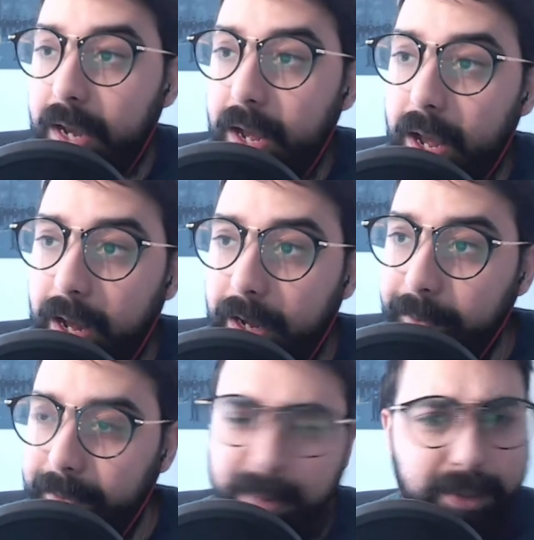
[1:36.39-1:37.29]

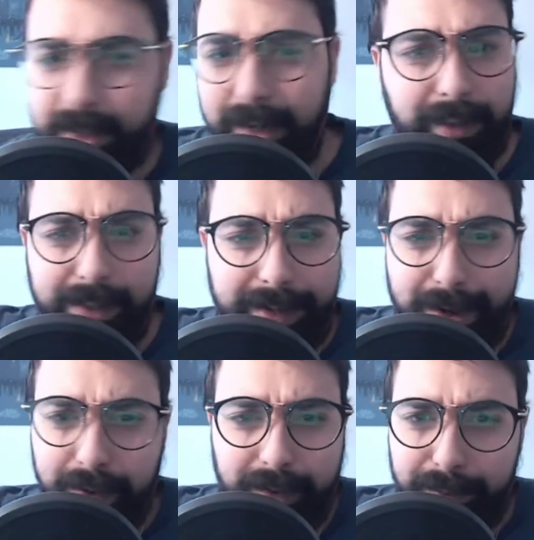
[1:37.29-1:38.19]
Um, I'm just kind of listing
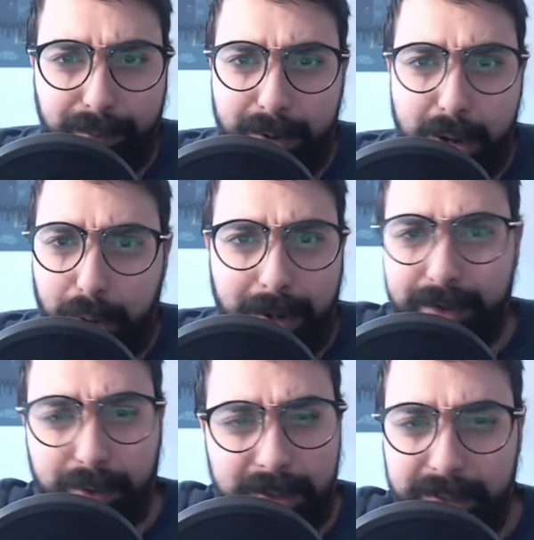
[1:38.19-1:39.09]
all the great
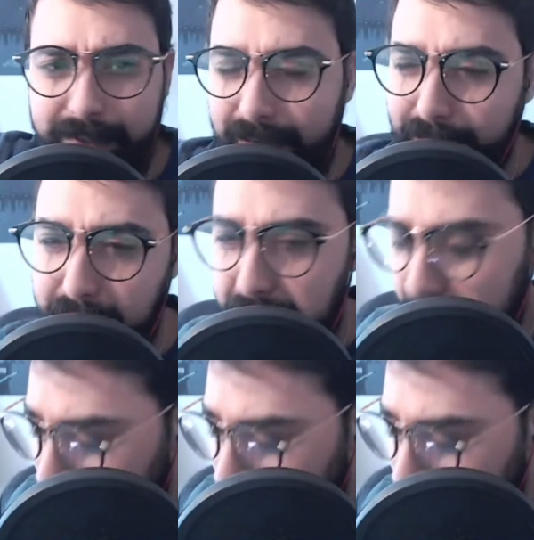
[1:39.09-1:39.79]
sources that I use.